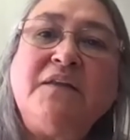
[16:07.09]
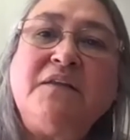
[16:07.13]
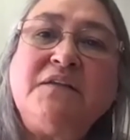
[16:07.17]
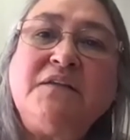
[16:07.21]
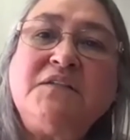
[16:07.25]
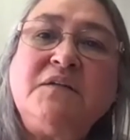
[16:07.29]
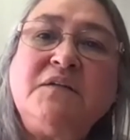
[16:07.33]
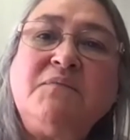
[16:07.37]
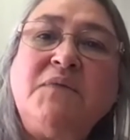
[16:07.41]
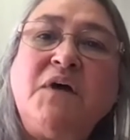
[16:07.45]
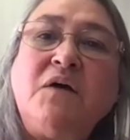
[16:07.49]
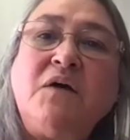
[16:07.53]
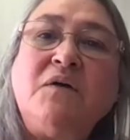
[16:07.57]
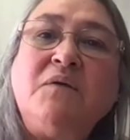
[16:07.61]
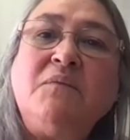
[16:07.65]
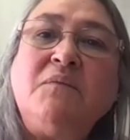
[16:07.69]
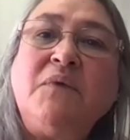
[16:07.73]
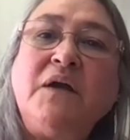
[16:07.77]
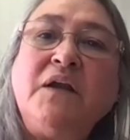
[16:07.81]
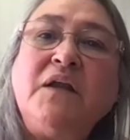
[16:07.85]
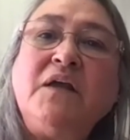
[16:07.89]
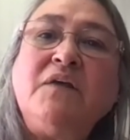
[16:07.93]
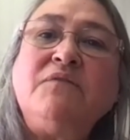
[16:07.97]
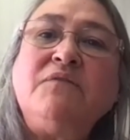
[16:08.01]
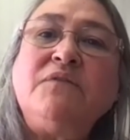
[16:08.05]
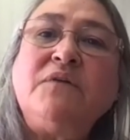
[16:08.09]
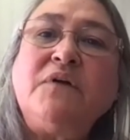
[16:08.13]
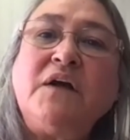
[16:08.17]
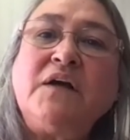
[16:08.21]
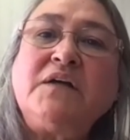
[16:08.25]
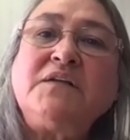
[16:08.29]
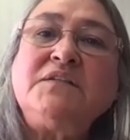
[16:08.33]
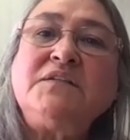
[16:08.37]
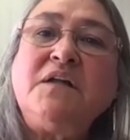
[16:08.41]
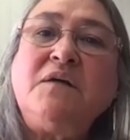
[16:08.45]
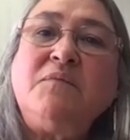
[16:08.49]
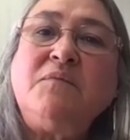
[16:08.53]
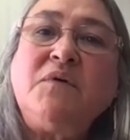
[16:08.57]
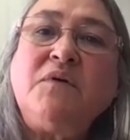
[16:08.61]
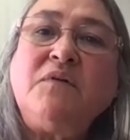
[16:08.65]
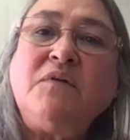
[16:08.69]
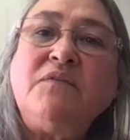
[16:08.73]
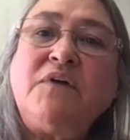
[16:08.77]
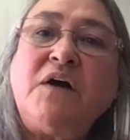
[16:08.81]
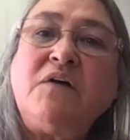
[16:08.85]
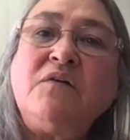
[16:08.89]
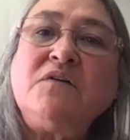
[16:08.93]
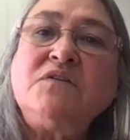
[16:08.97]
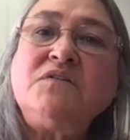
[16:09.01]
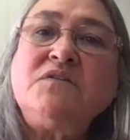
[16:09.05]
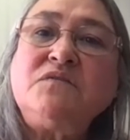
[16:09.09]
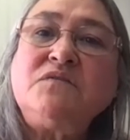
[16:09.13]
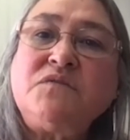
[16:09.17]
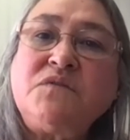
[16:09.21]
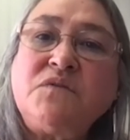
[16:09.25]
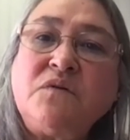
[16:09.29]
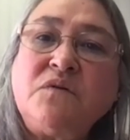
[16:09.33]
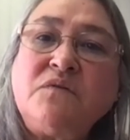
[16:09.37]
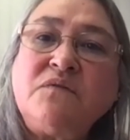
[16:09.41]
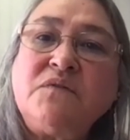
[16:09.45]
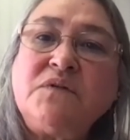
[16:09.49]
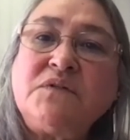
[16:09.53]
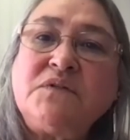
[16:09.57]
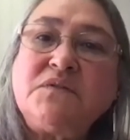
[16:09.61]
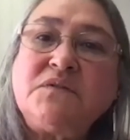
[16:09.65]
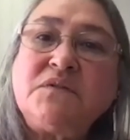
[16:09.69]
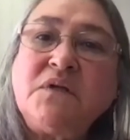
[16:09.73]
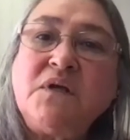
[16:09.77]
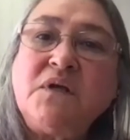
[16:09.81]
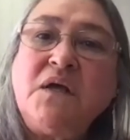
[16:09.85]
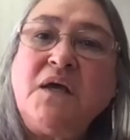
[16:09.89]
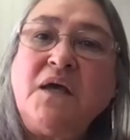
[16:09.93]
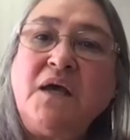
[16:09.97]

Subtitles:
this amount of money for X number of hours of service.